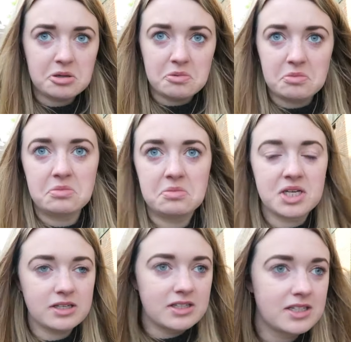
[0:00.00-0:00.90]
Hmm.
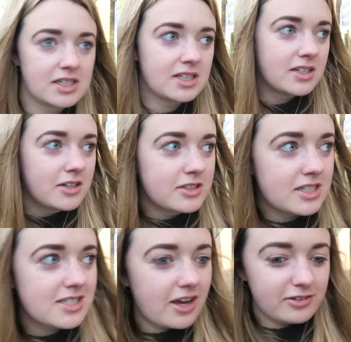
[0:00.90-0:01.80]

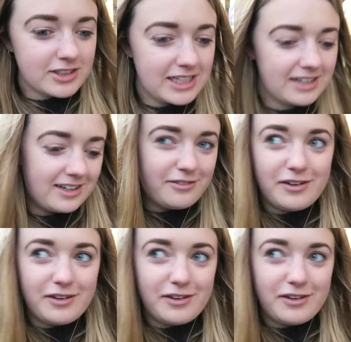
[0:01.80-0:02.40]
Just going on a little